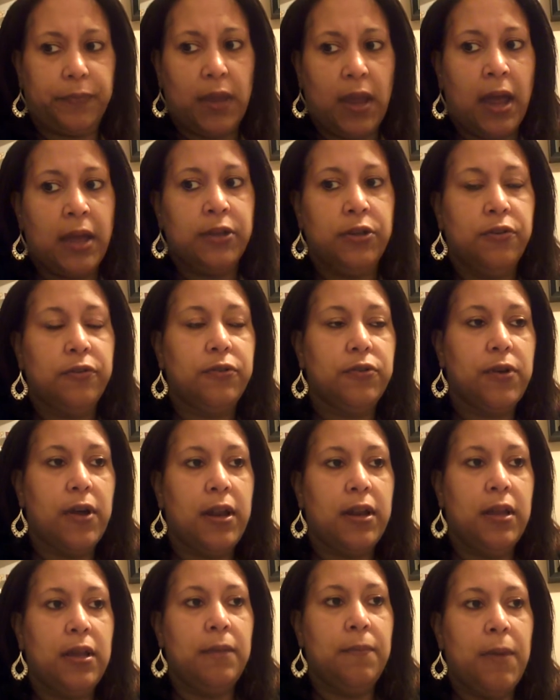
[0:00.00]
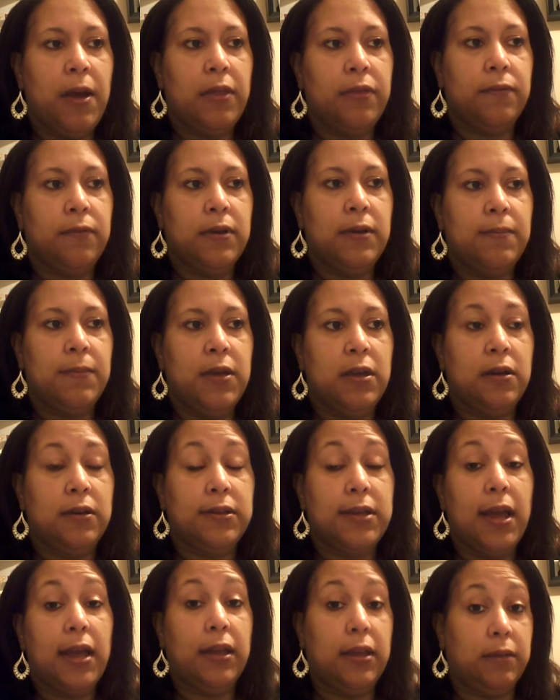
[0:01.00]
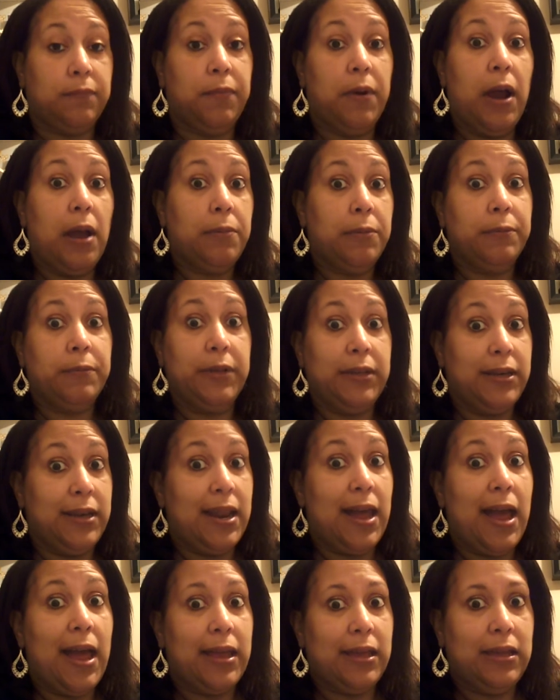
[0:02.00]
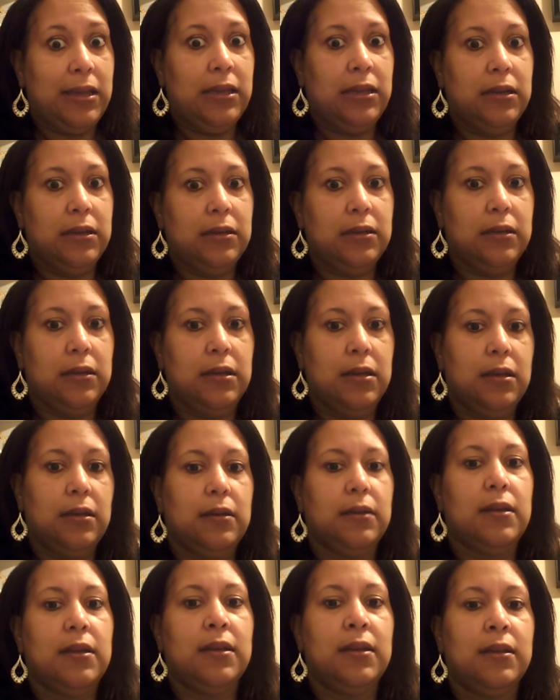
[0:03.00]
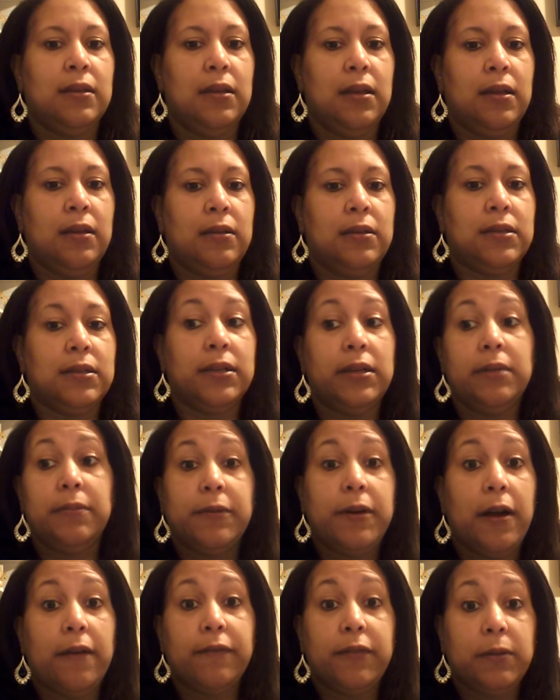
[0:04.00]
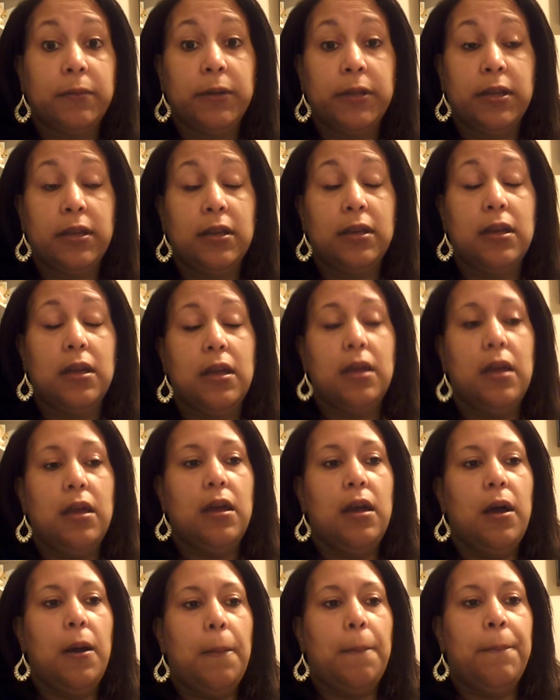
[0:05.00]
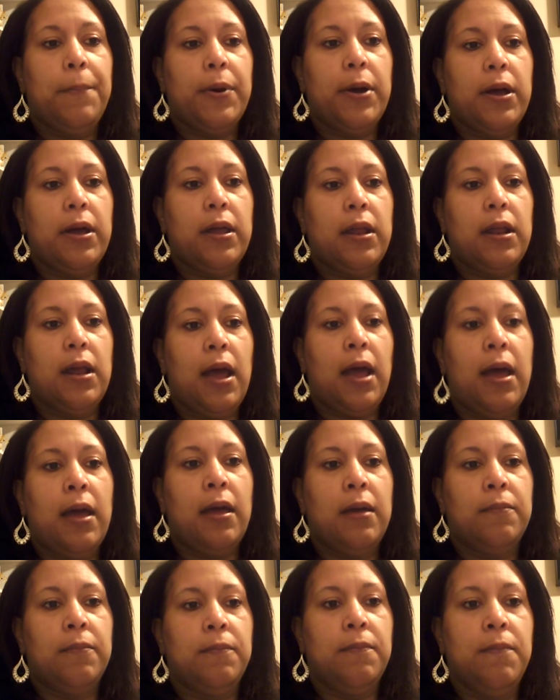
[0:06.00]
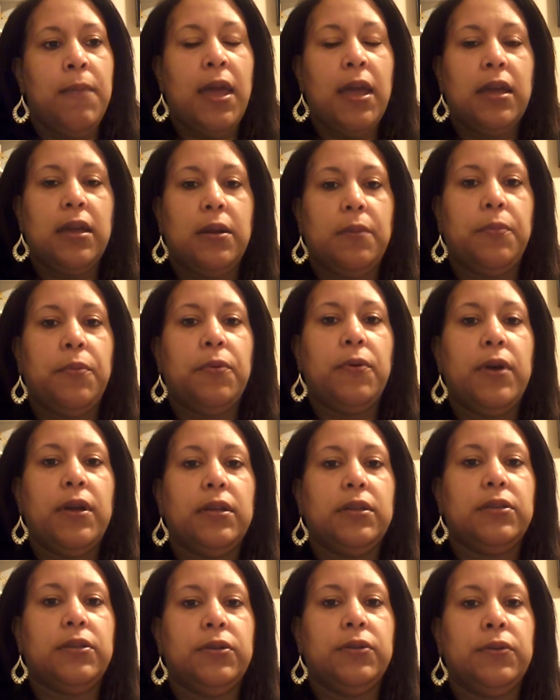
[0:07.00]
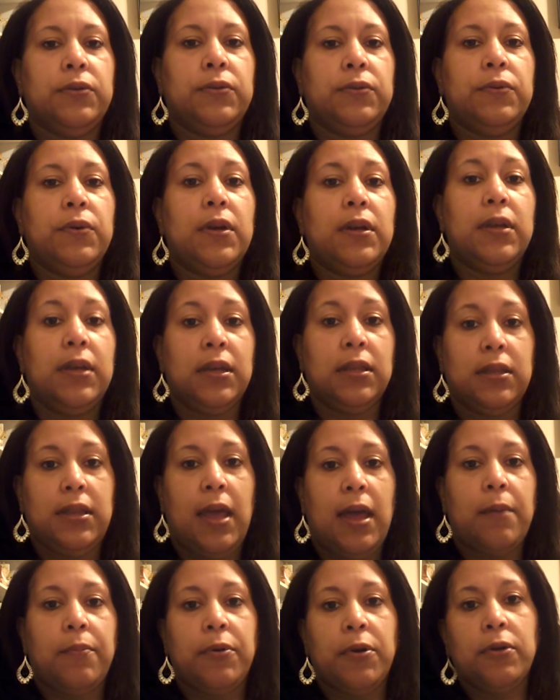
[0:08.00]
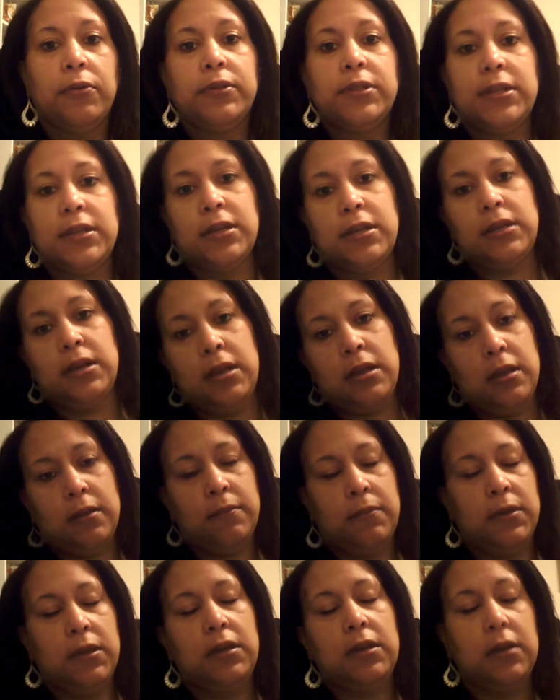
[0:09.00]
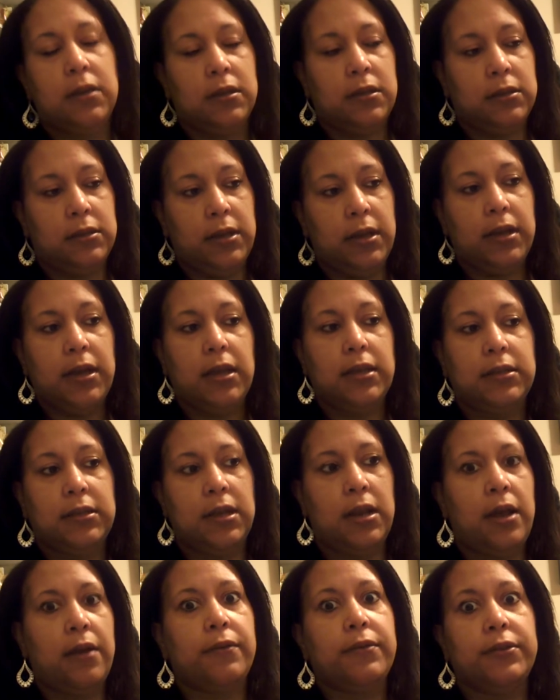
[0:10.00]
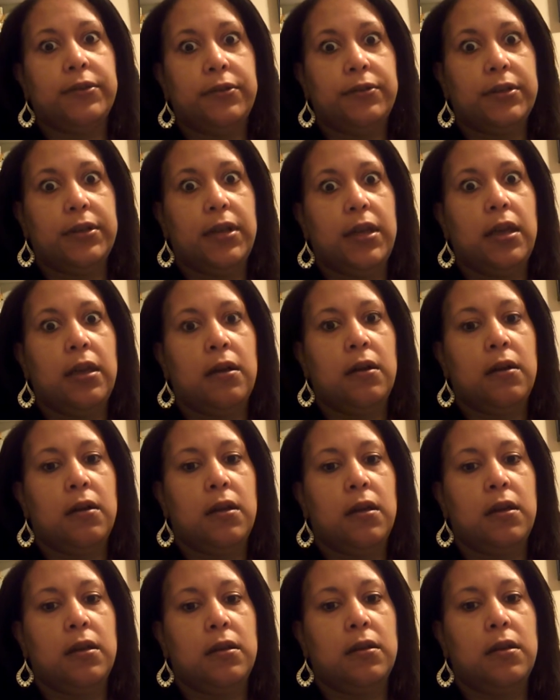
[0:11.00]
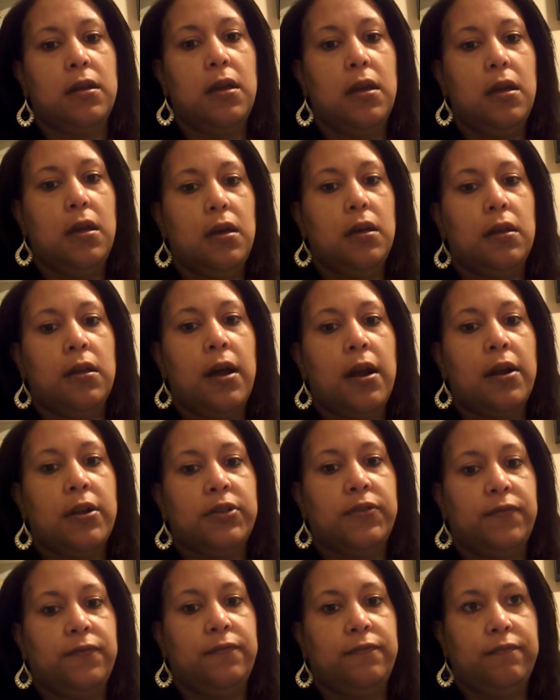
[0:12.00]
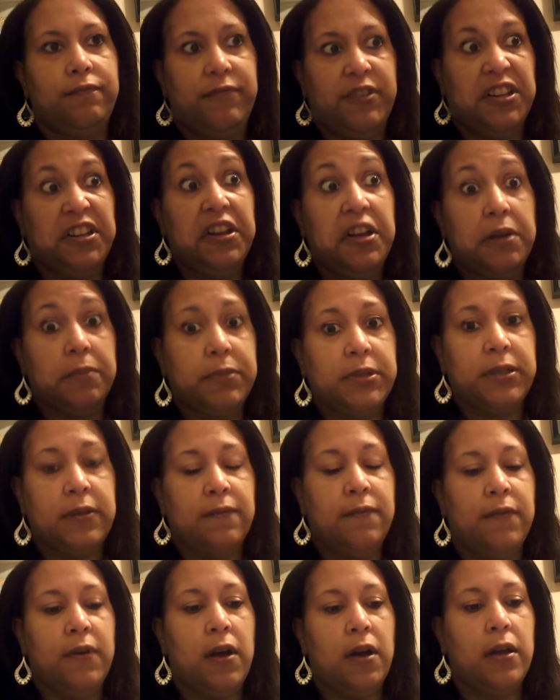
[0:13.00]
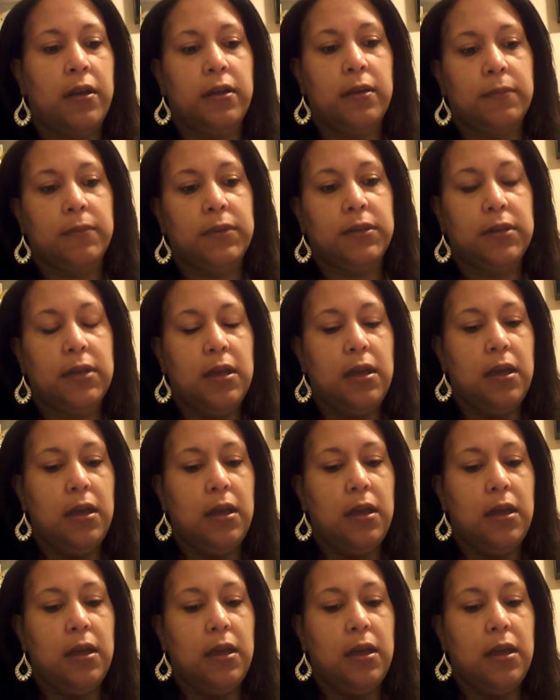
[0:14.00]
I do try to eat my 3 meals. I could probably not eat and sleep comfortably, but I make it a point to get that protein in because, like I said, I was losing hair in large clumps and volumes.